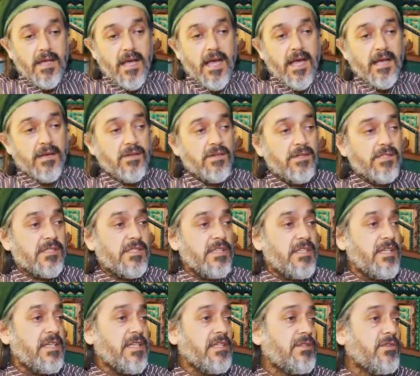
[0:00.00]
I
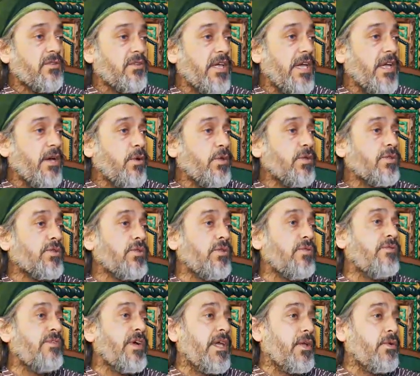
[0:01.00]
consider it today also
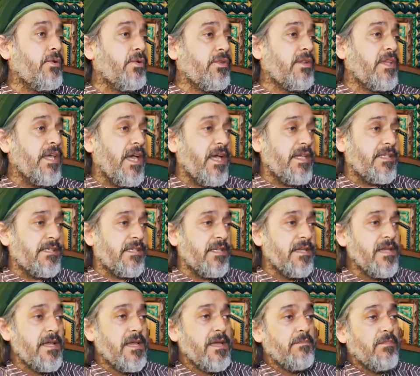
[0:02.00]
very good
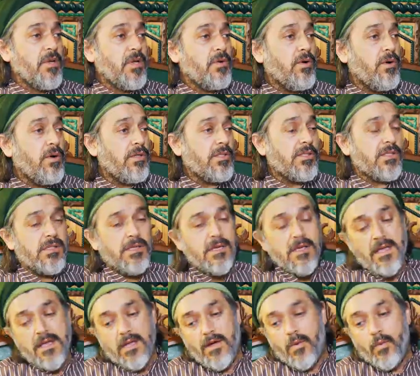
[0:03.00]
days because
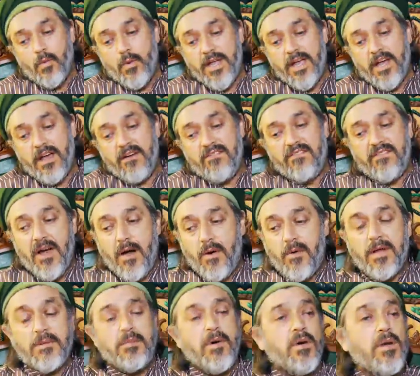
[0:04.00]
we have
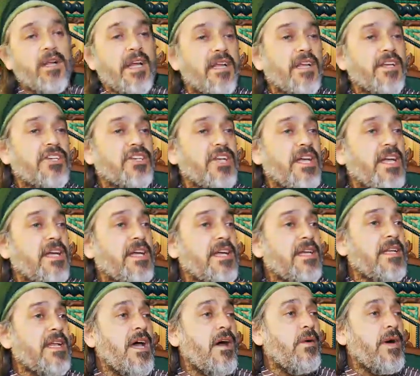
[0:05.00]
our Maulana Sheikh
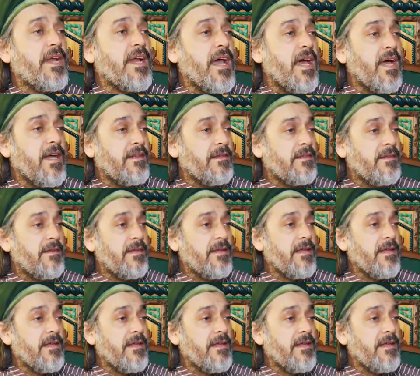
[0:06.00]
in our head,